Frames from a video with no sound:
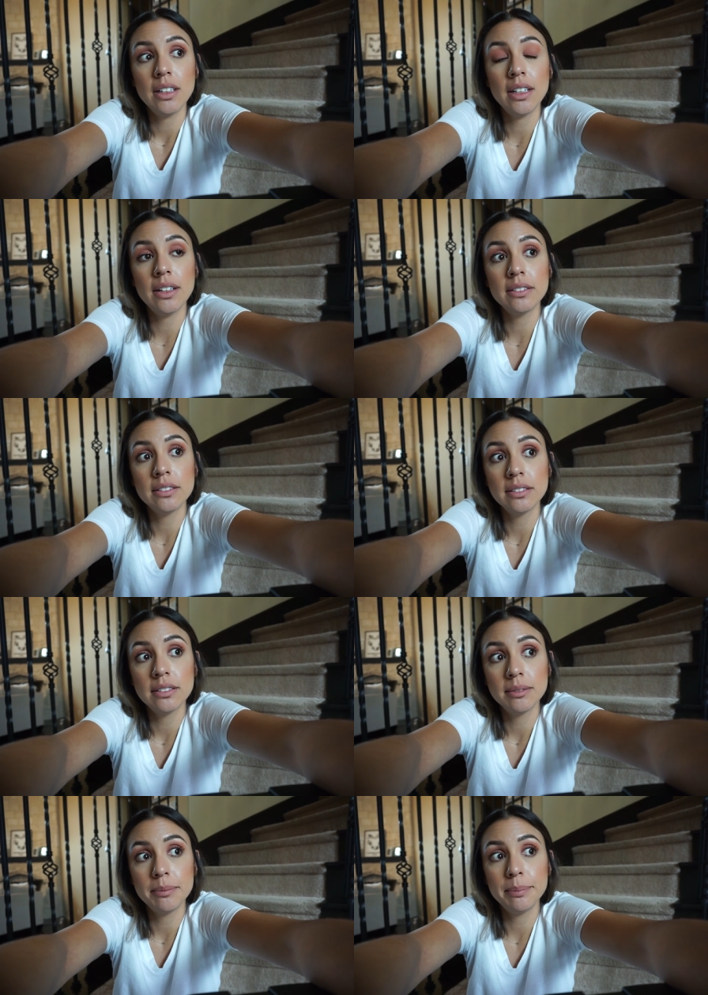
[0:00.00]
you know,
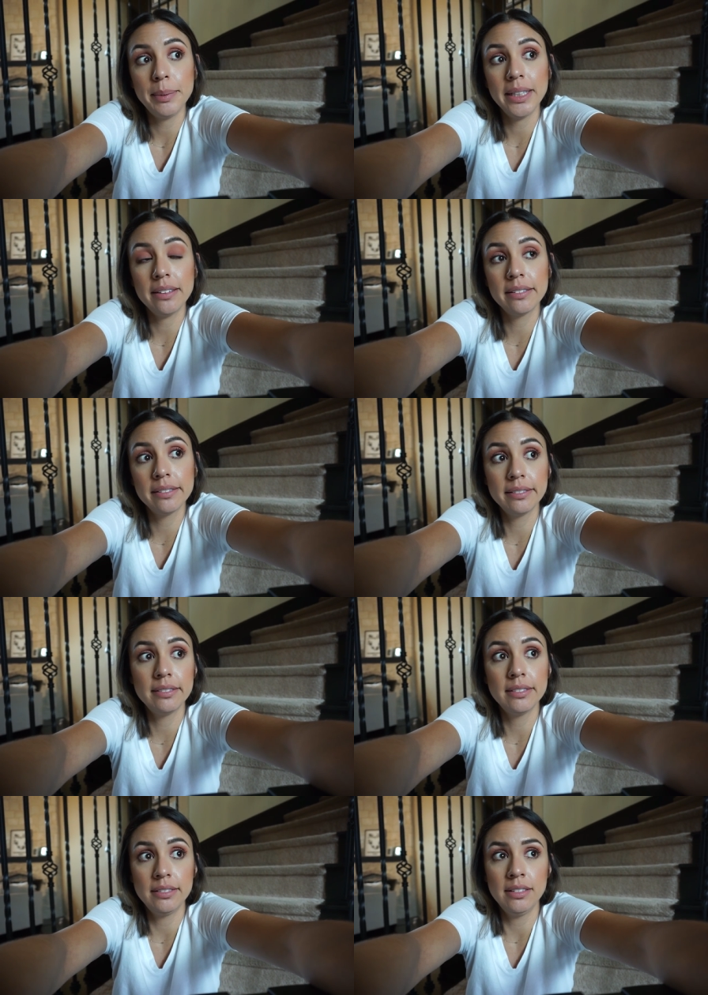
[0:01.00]
be
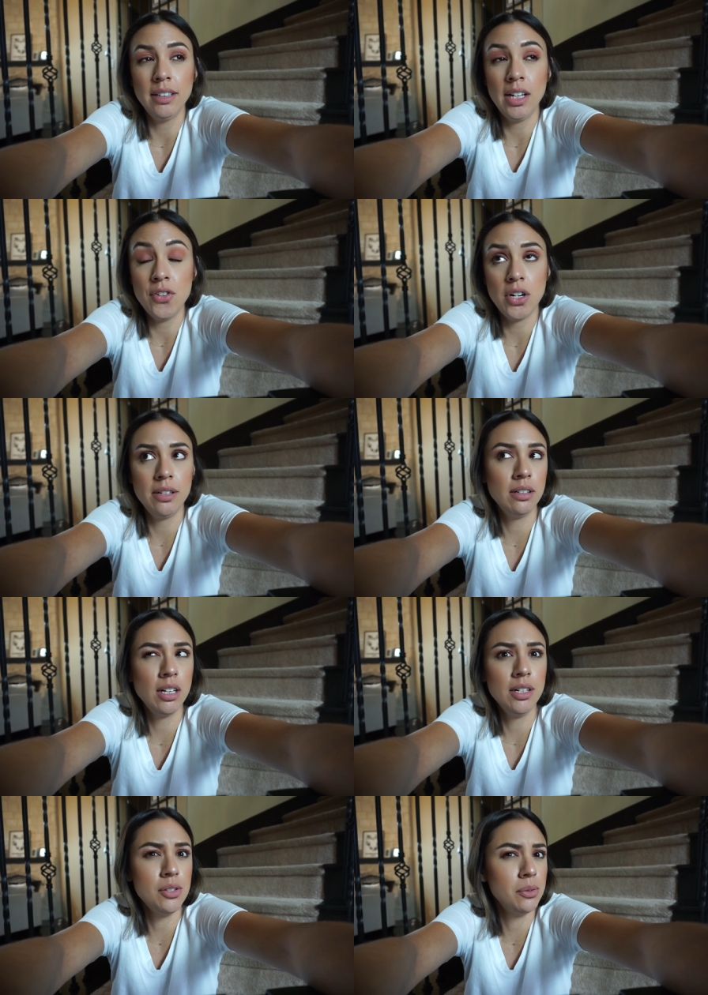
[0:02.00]
a
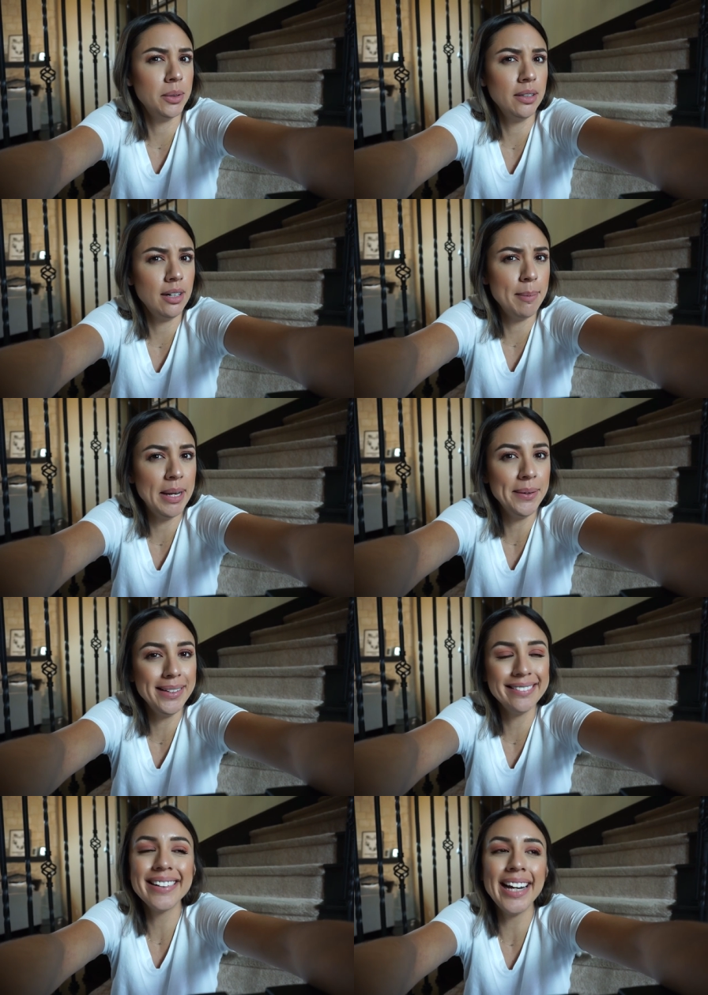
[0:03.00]
non-connoisseur about it.